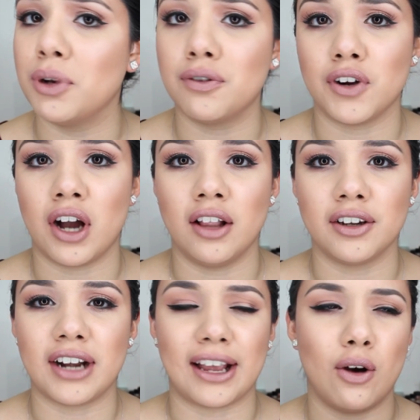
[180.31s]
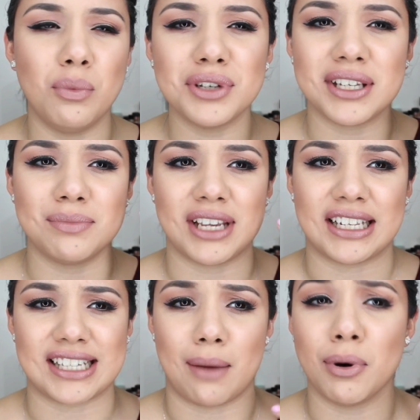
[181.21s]
beautiful color, like almost seems
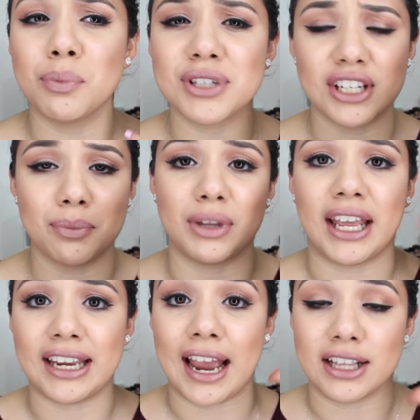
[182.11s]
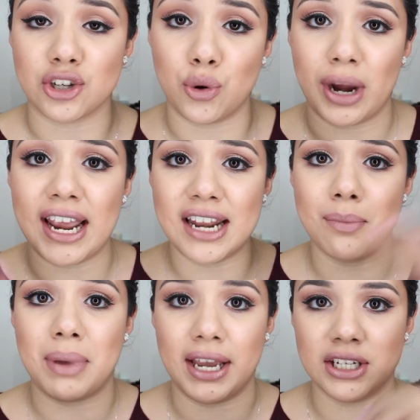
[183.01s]
like it's got purples in there, but like, yeah, it's gray and
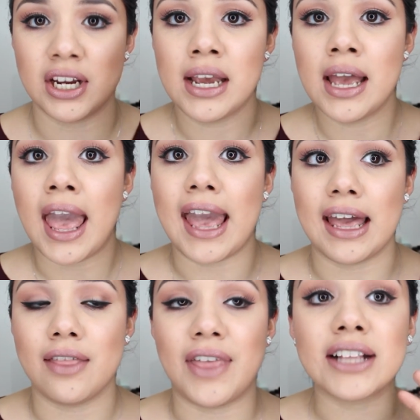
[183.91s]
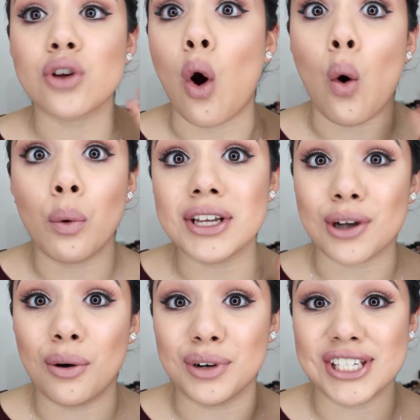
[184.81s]
a beige. And that's always
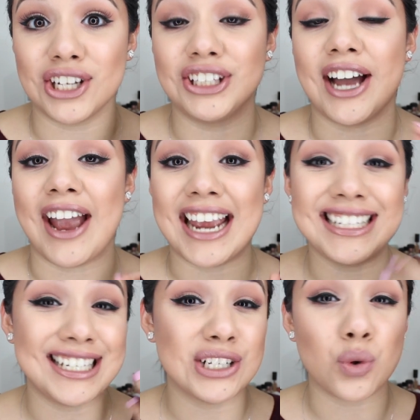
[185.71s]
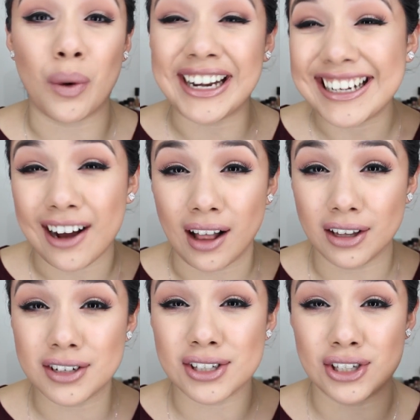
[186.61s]
sold out, $18,
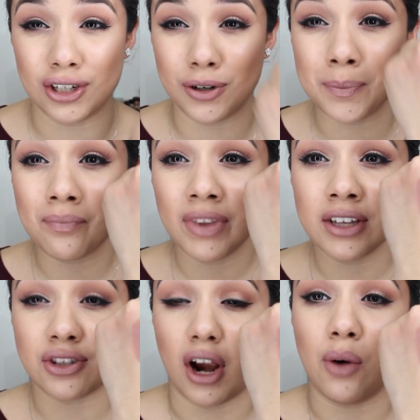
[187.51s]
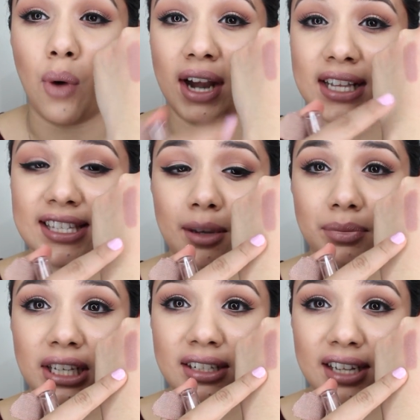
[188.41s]
$20 too. So I wanted
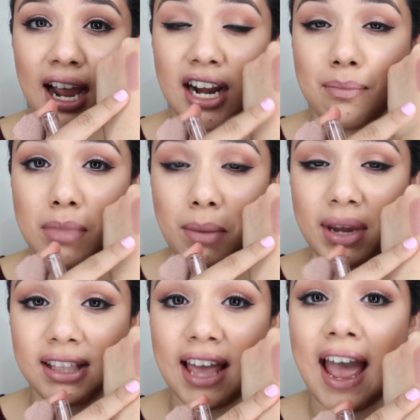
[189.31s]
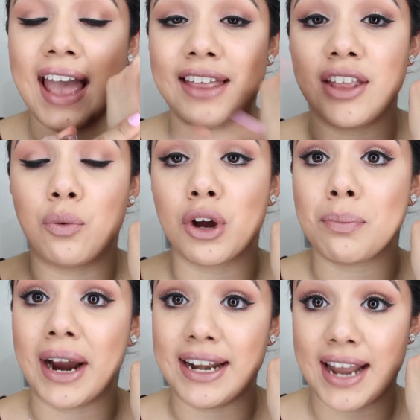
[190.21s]
something to kind of mimic that. And then
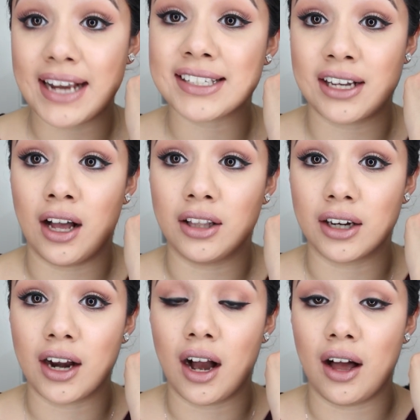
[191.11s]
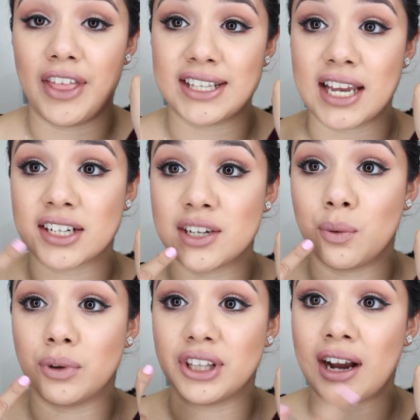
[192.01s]
with my next color, that's
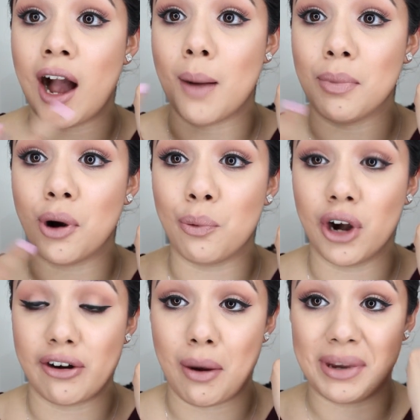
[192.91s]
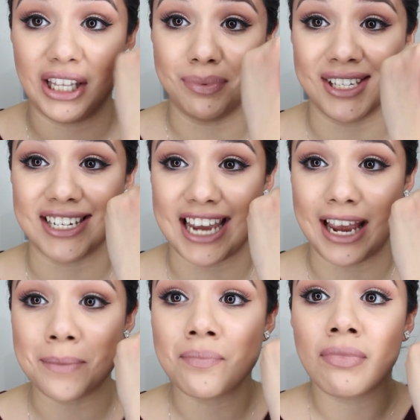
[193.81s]
actually what the combo I'm wearing on my lips
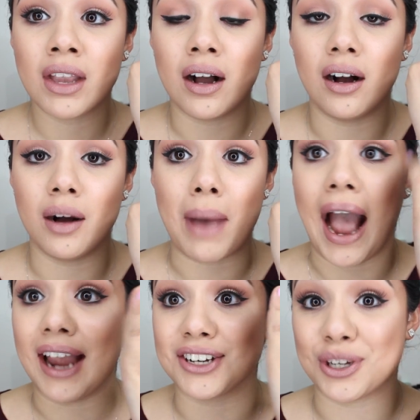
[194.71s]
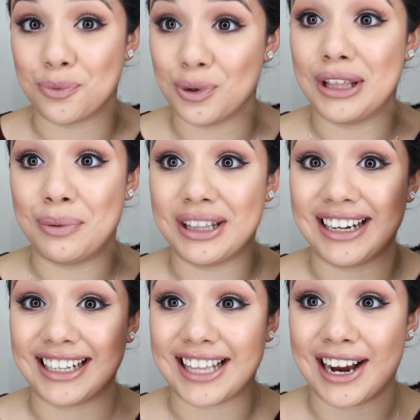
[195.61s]
today. I actually
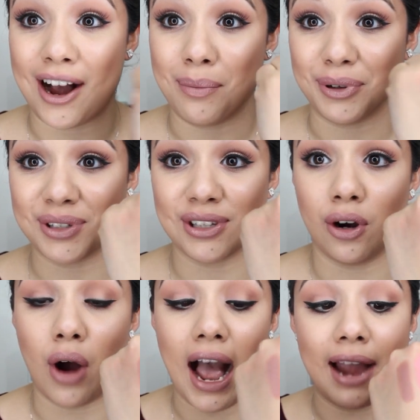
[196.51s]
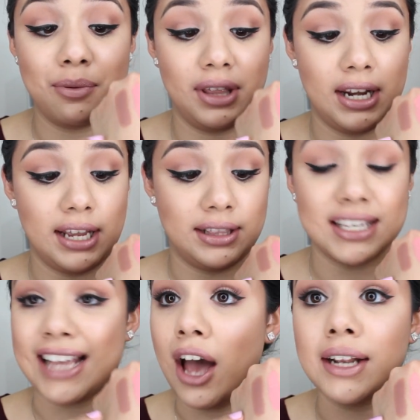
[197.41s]
really like that combo. So I really like
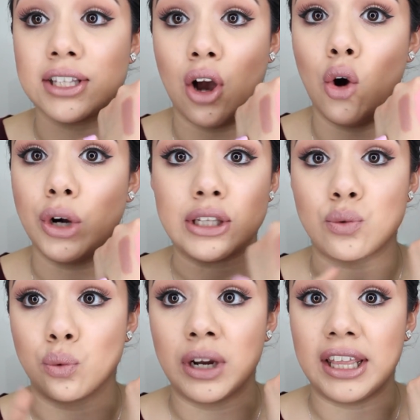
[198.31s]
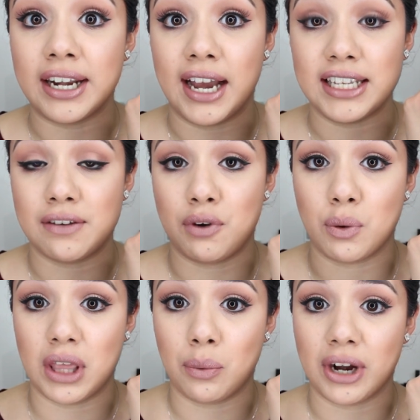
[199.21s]
this on its own. It's really nice if
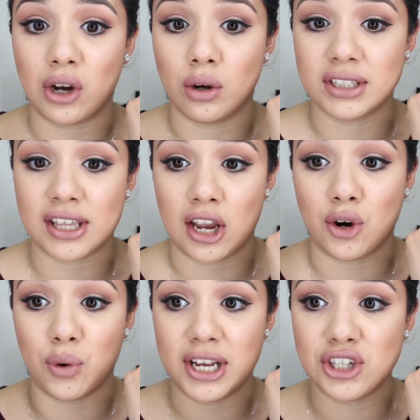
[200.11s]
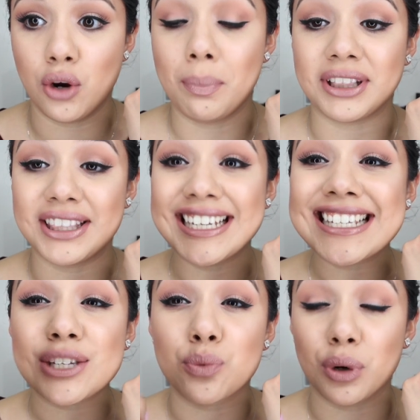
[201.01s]
you really want to go into that gray tone, but
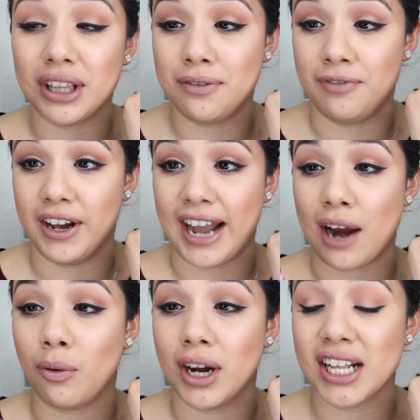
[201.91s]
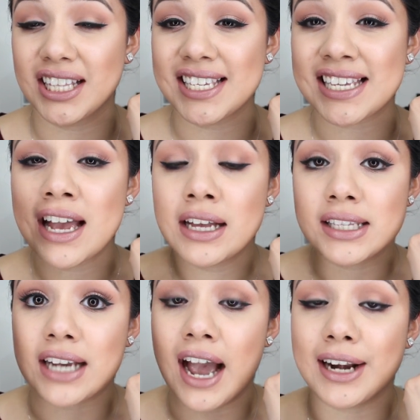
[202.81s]
this is really fun. I wanted this
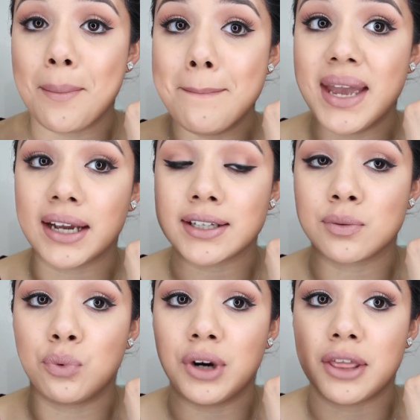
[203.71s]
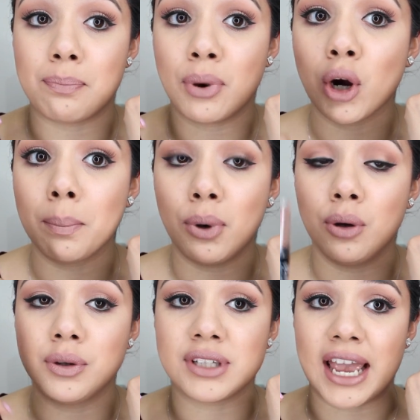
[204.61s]
to kind of mix with
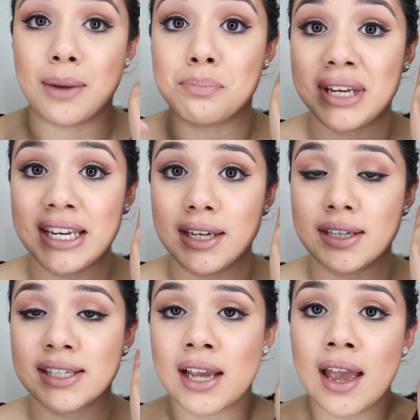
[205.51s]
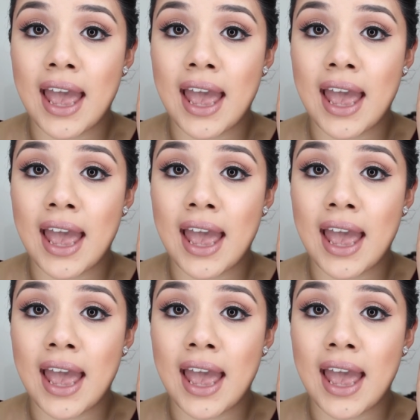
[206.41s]
purples and pinks